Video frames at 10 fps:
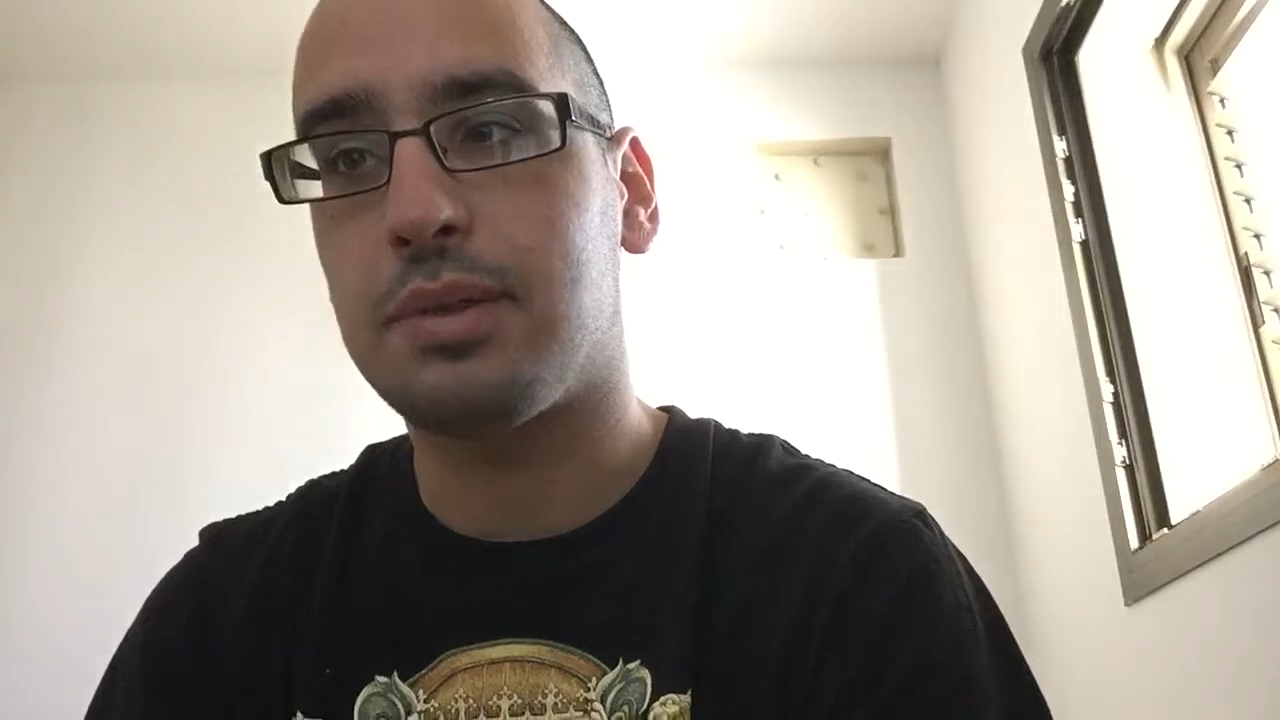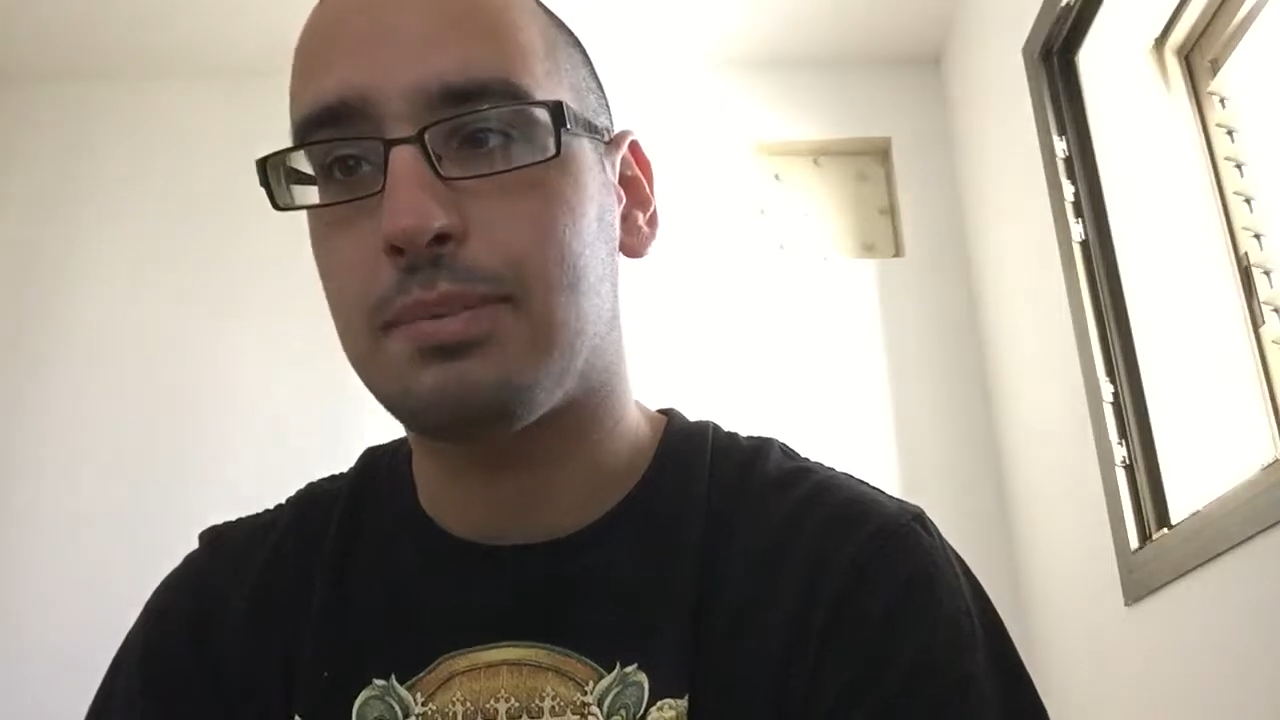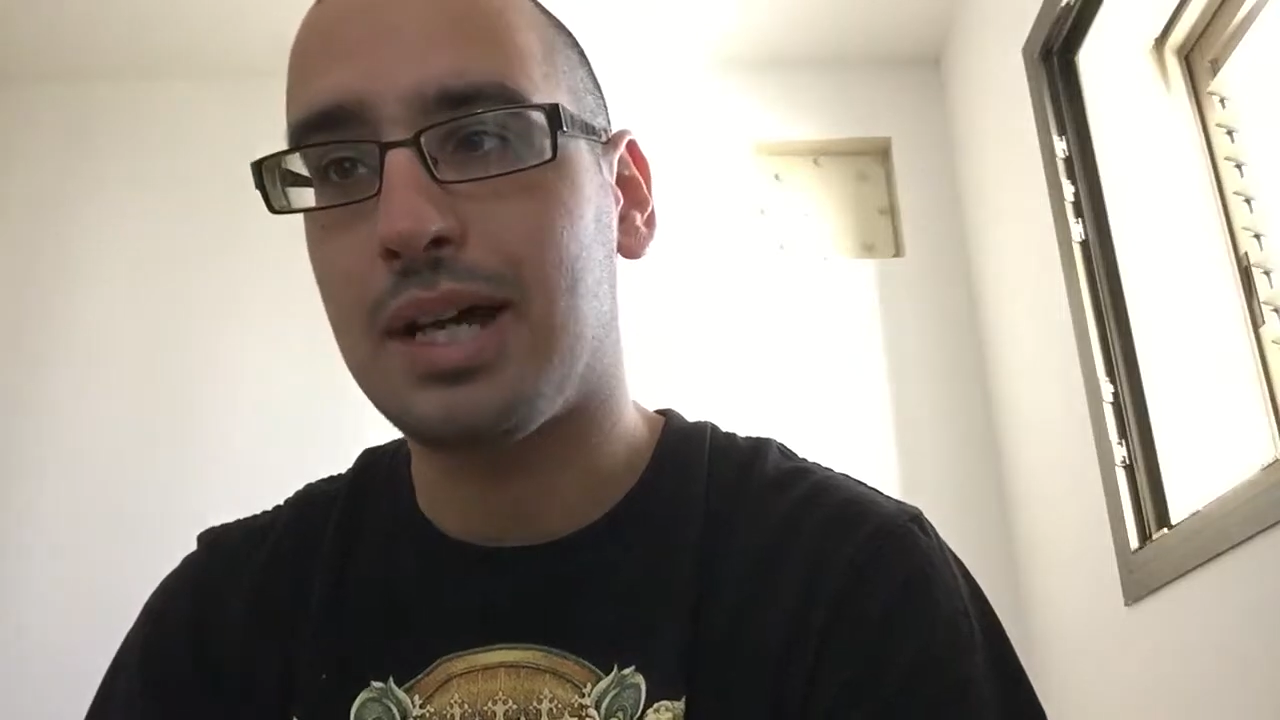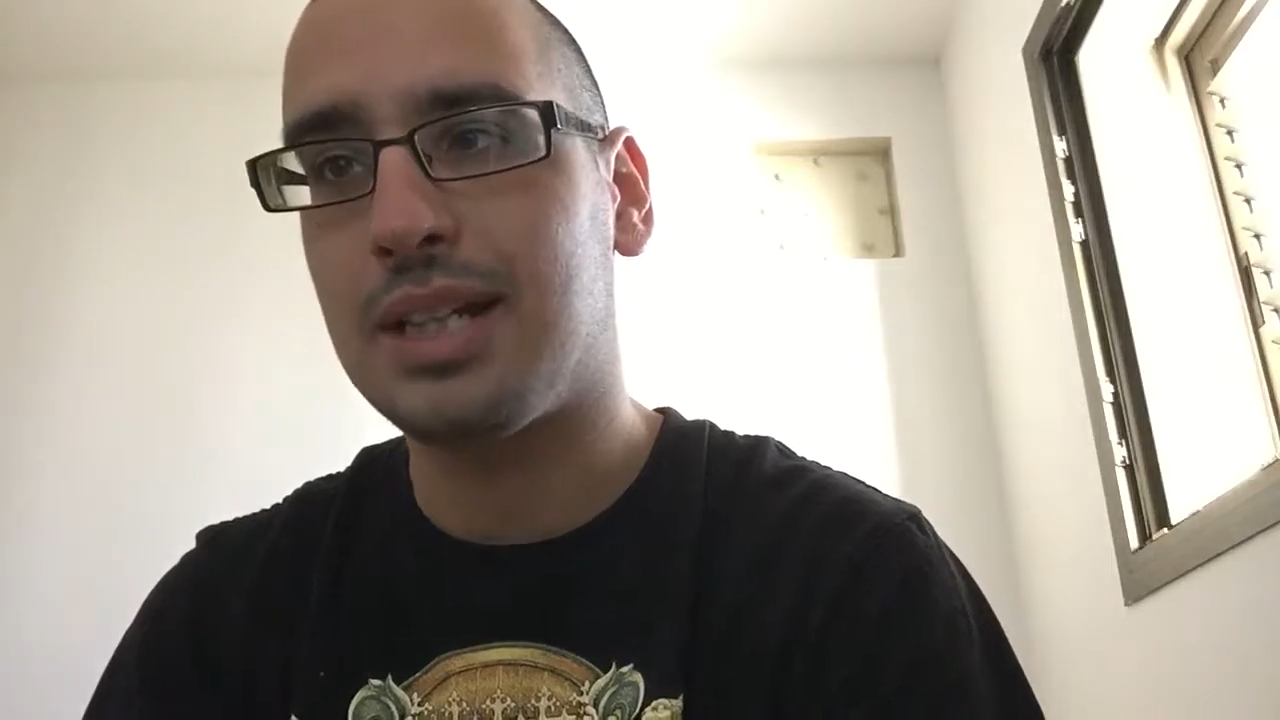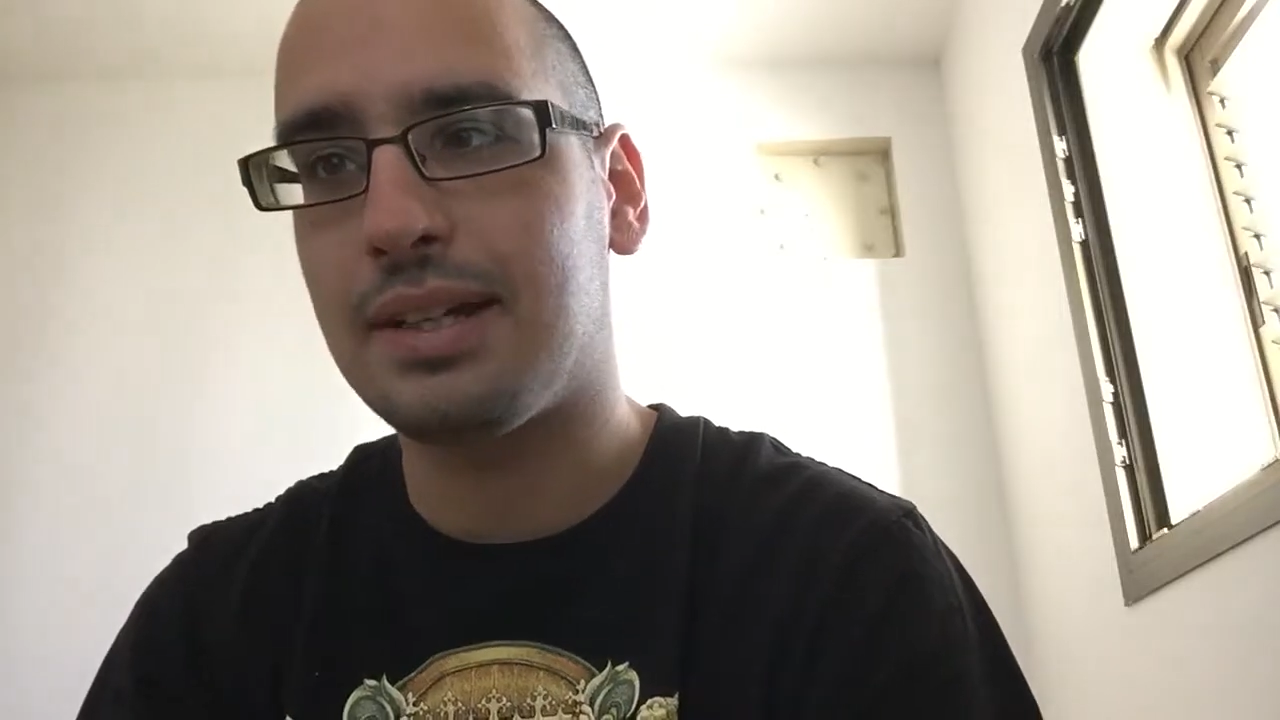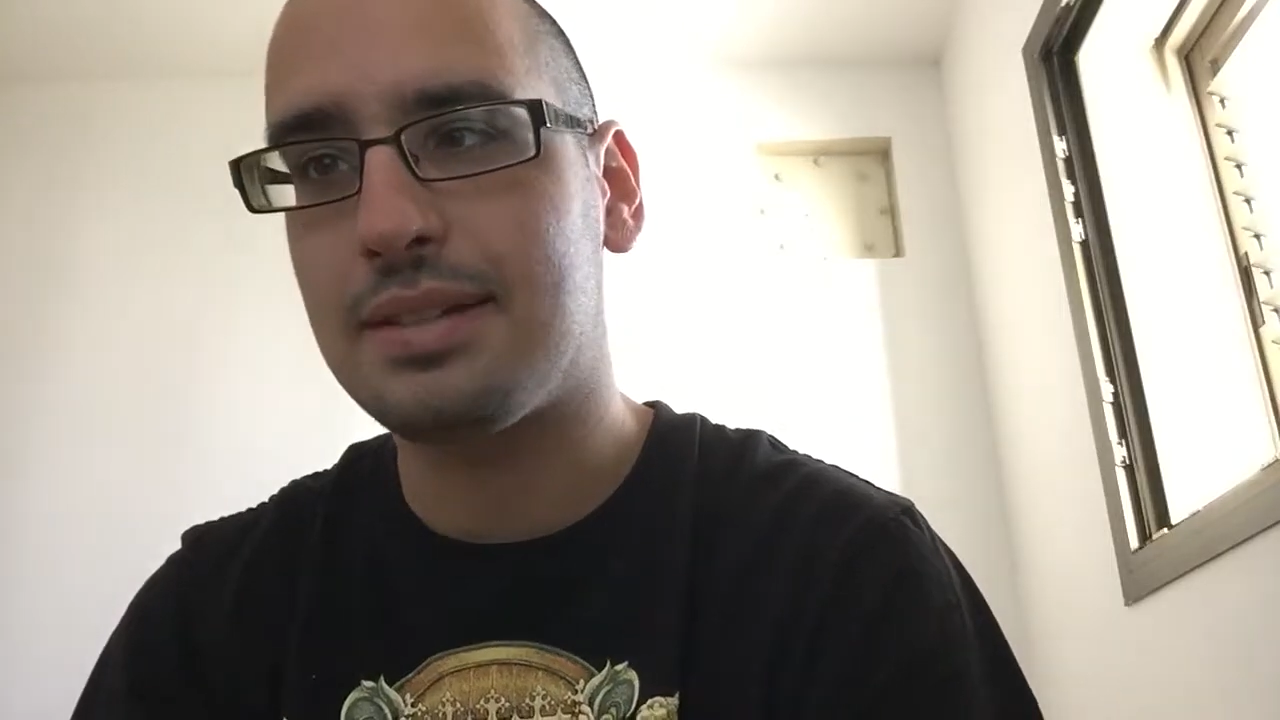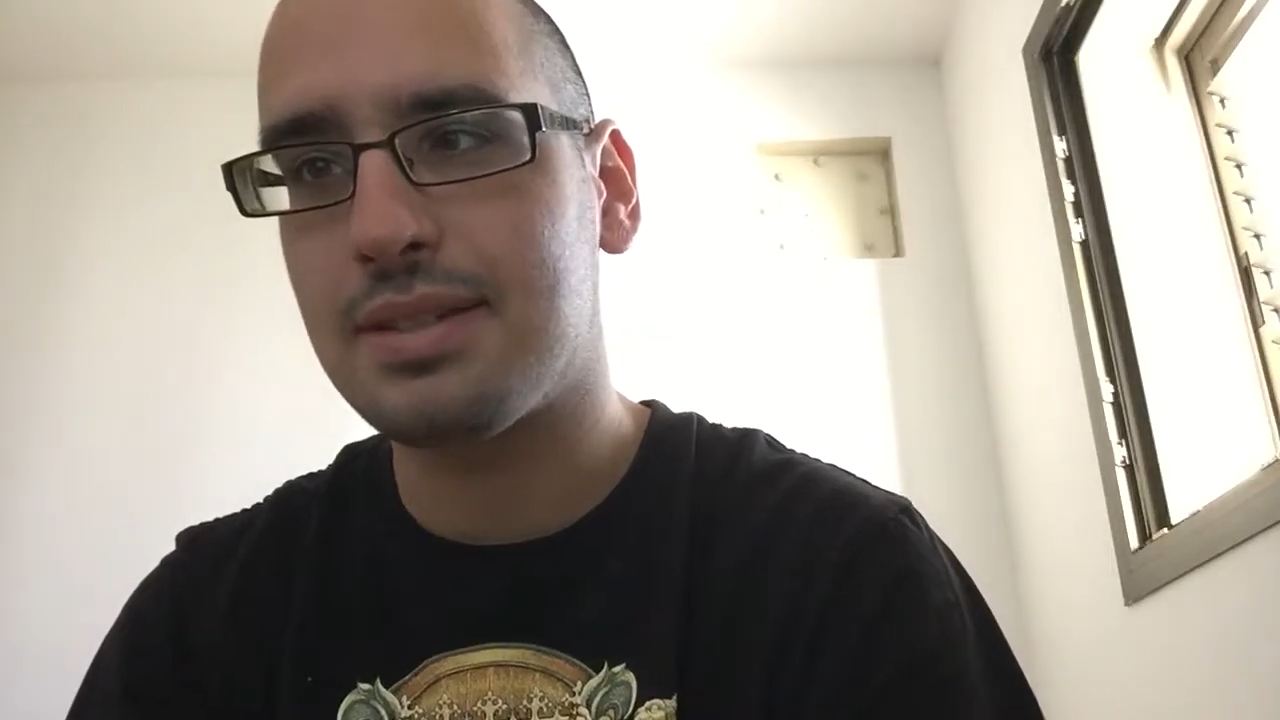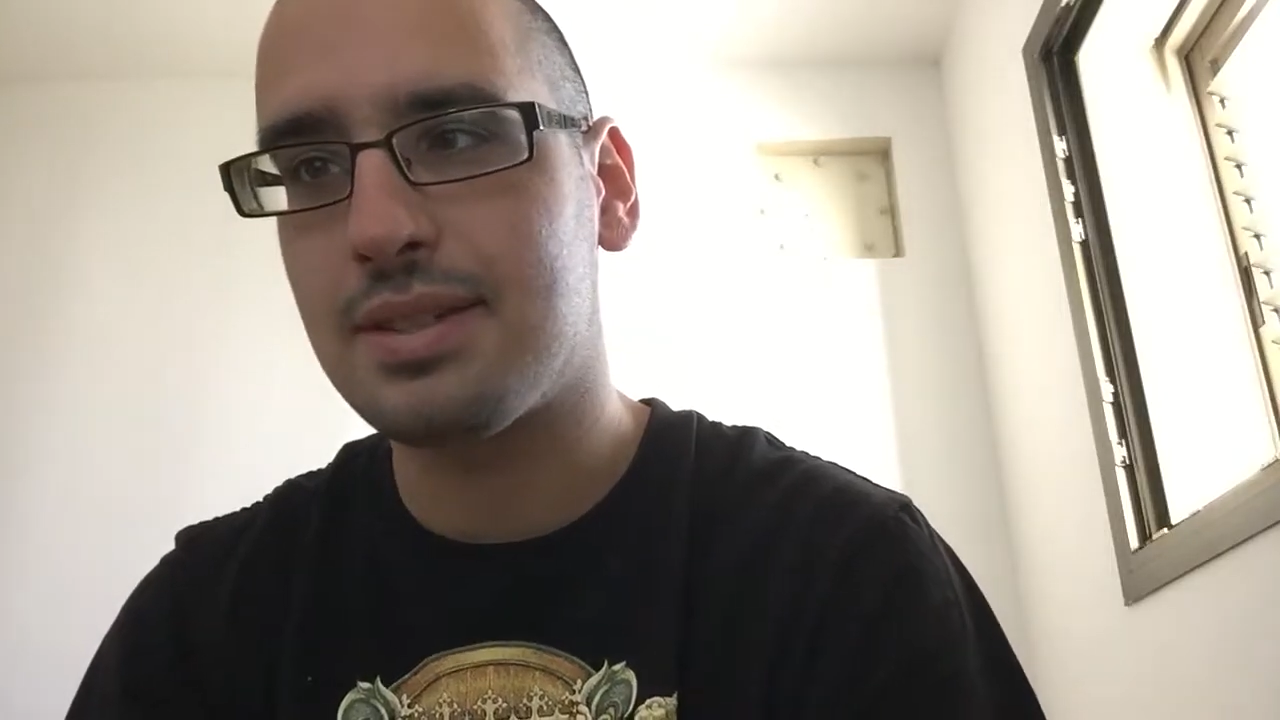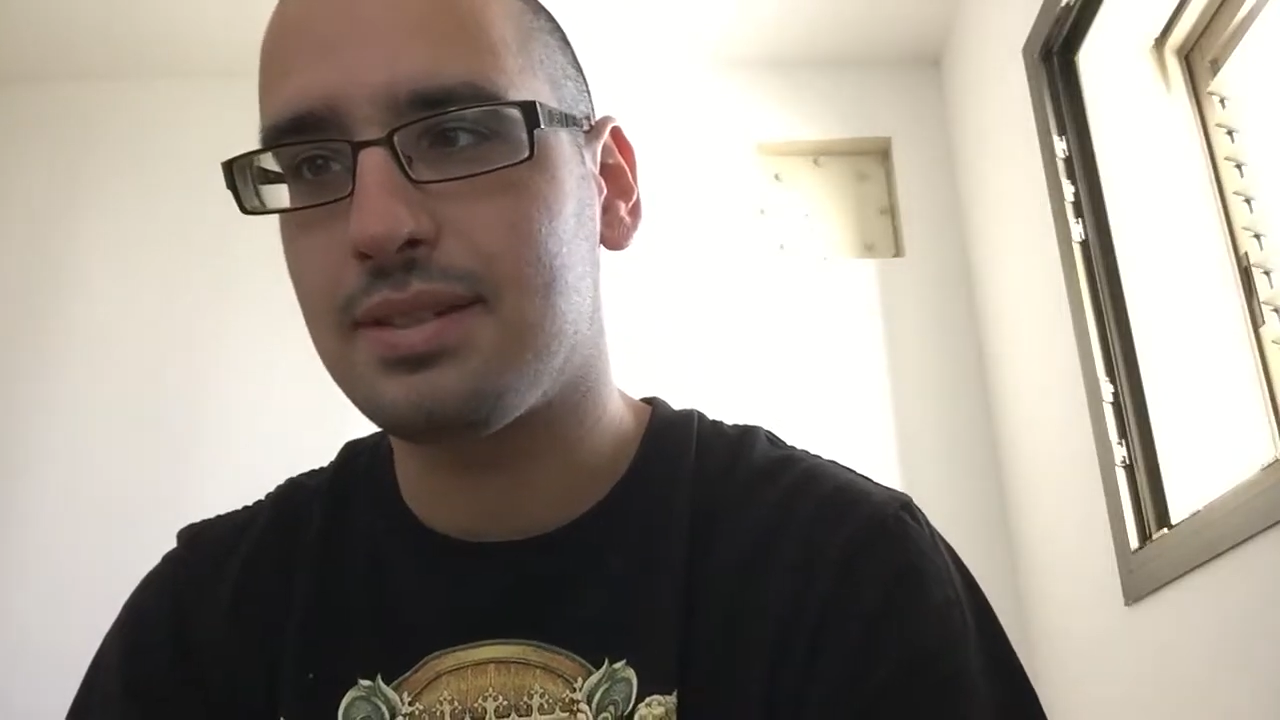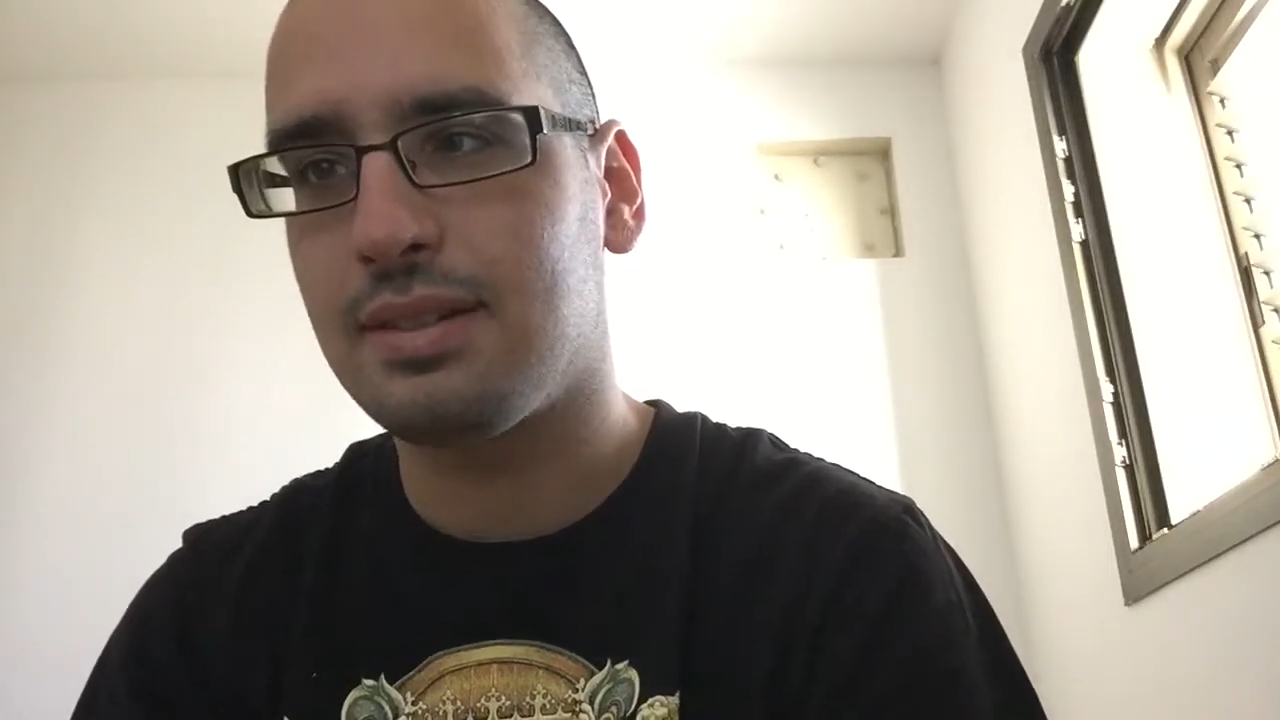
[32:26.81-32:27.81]
the
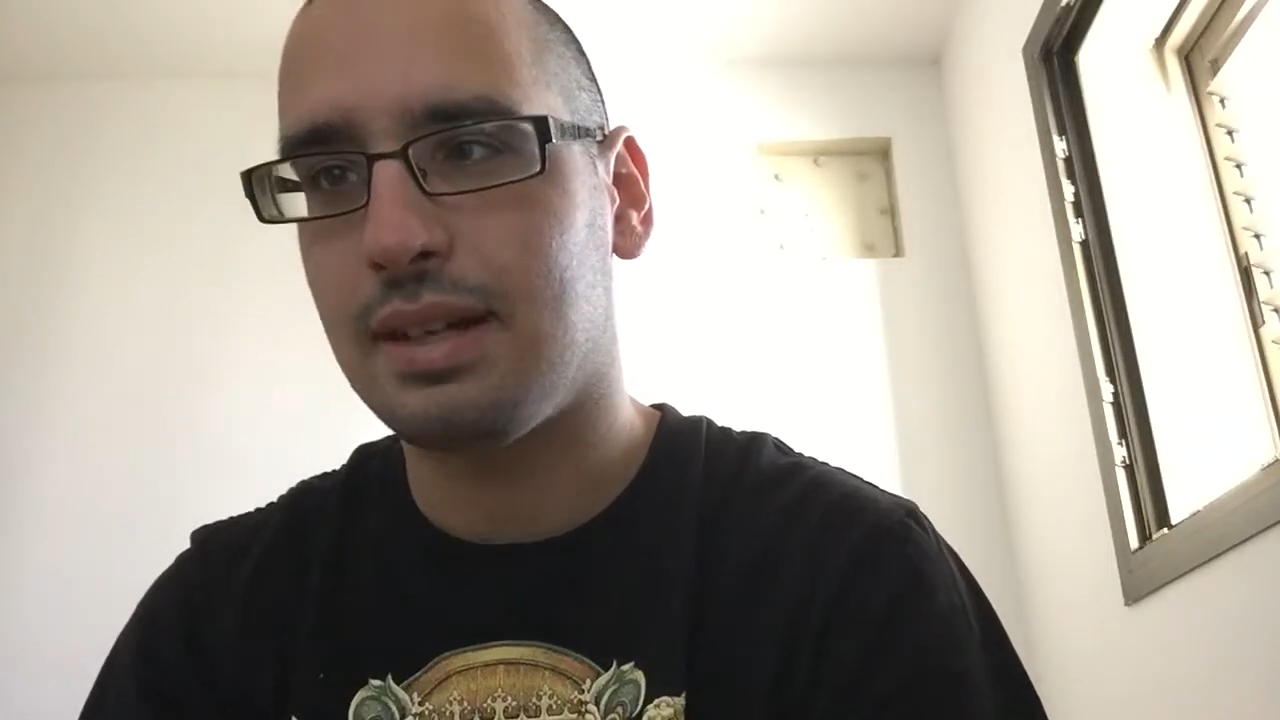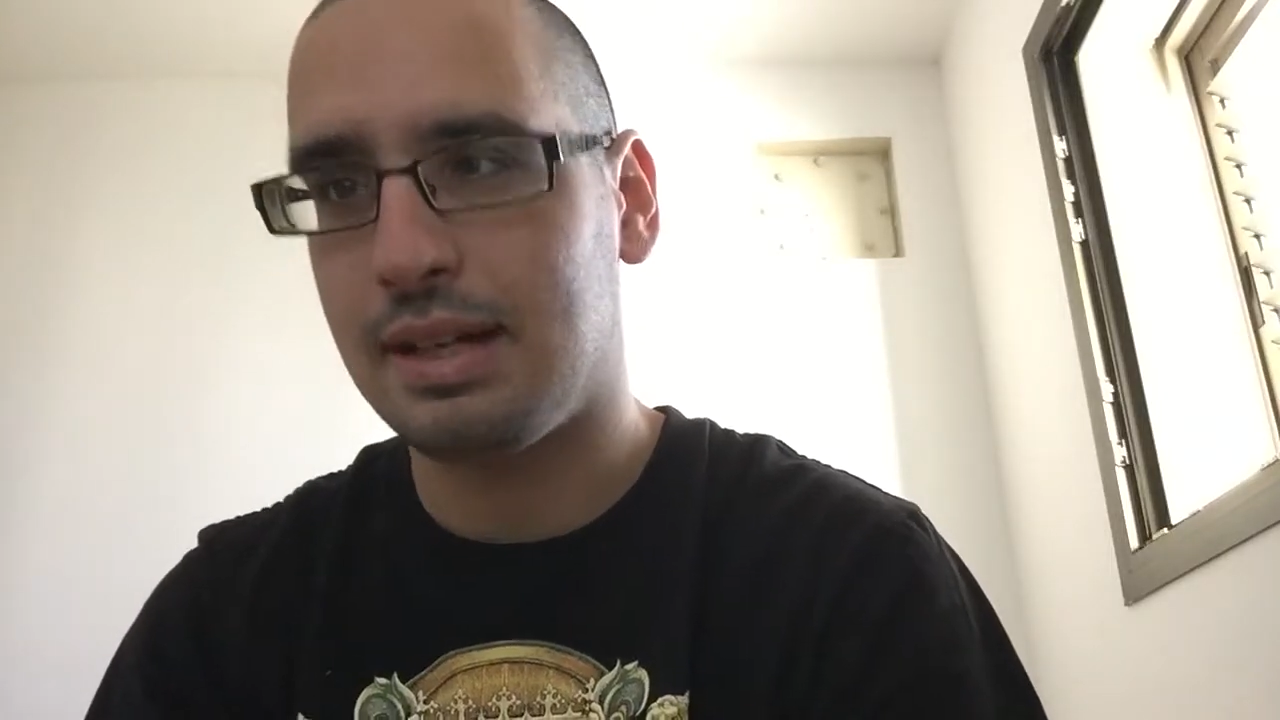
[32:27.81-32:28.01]
Balkans